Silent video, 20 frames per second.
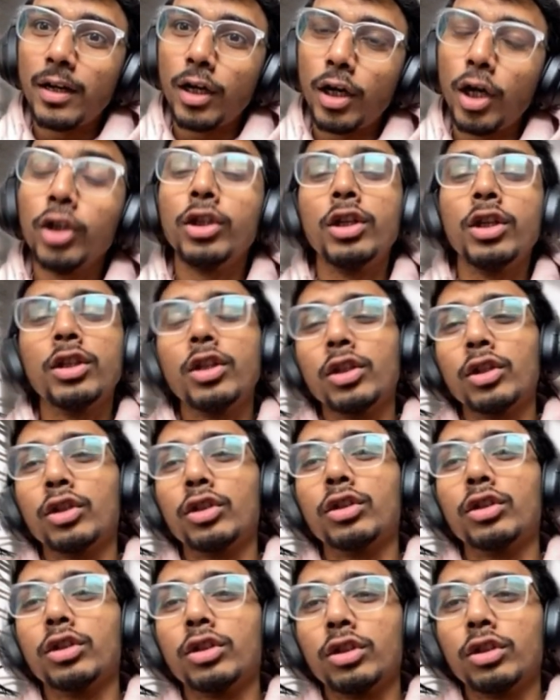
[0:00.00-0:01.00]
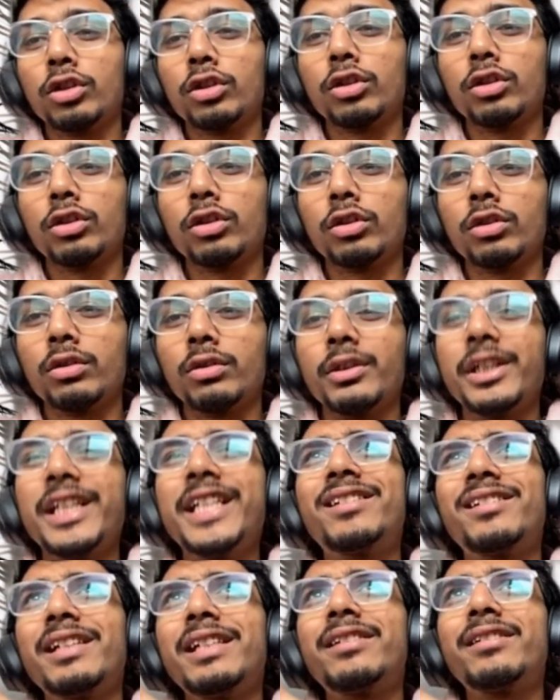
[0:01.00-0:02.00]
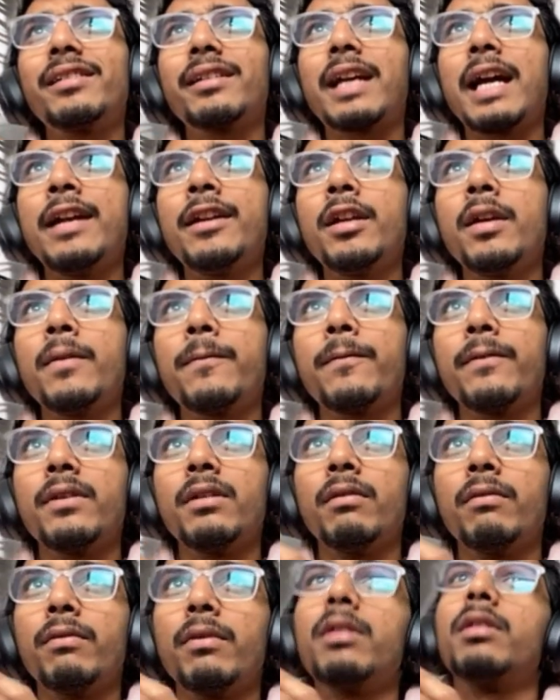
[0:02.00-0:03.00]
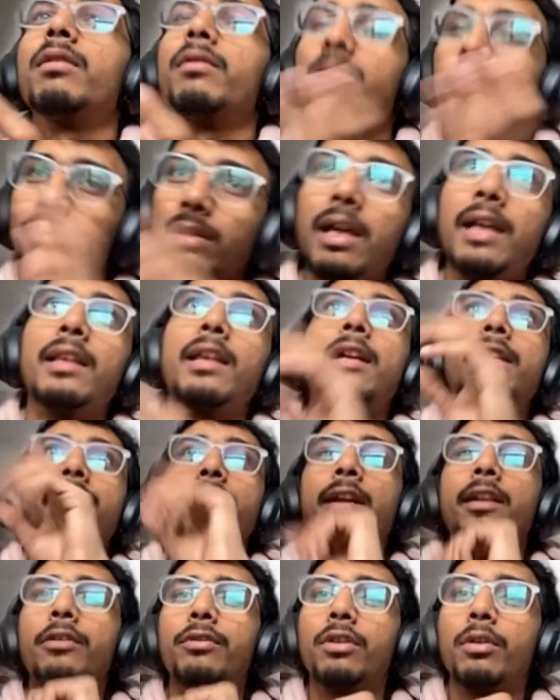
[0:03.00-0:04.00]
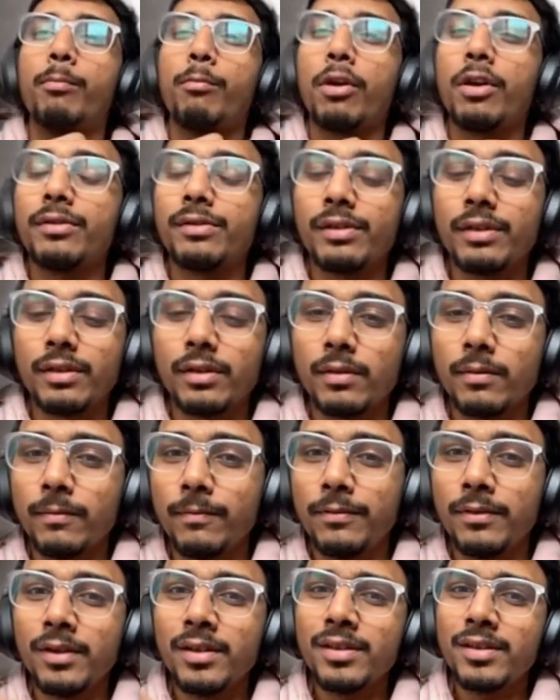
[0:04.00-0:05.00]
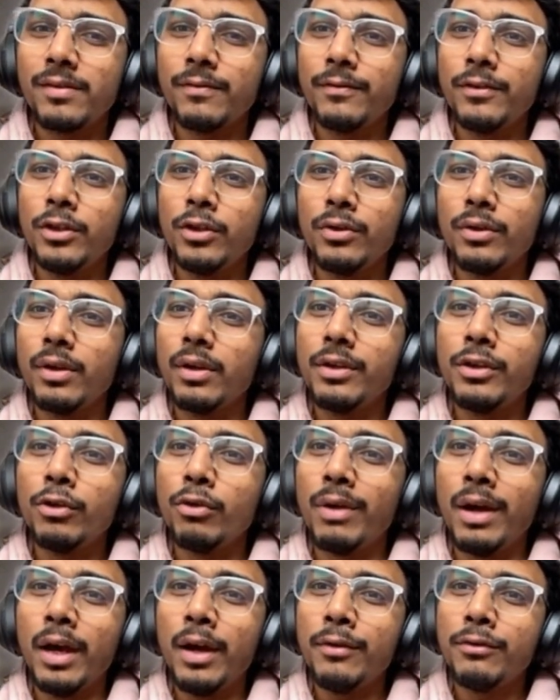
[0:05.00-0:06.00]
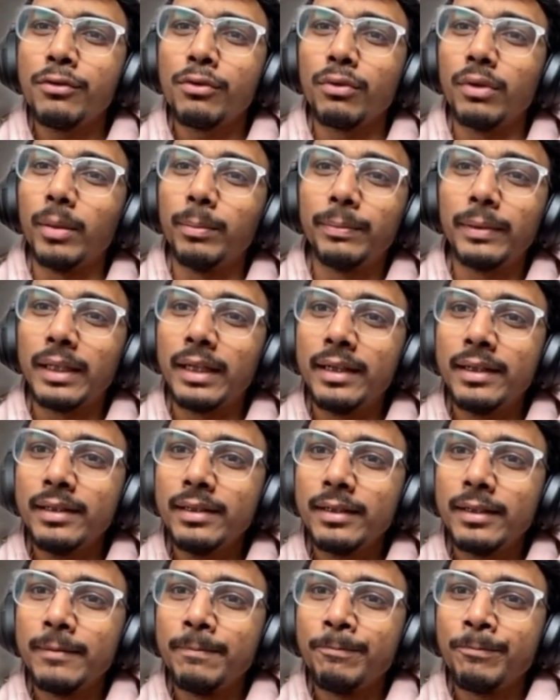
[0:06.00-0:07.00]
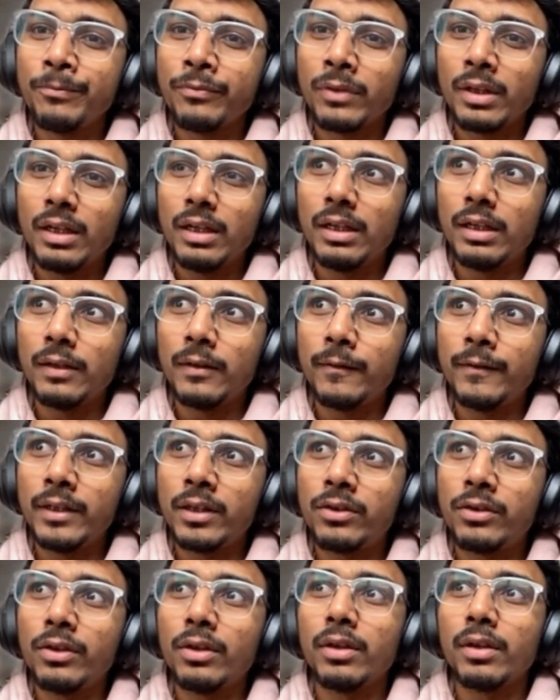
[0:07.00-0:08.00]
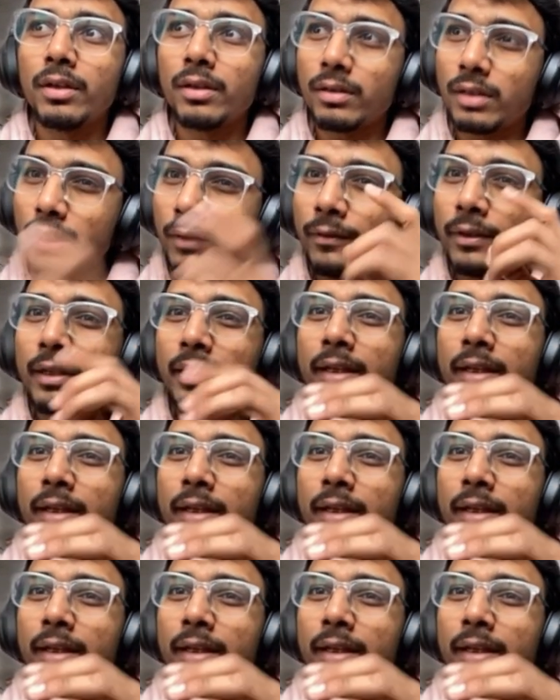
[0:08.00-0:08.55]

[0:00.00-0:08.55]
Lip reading: Dalhousie. No. It's a kind of I'll tell you the process. First, you have to apply with your cover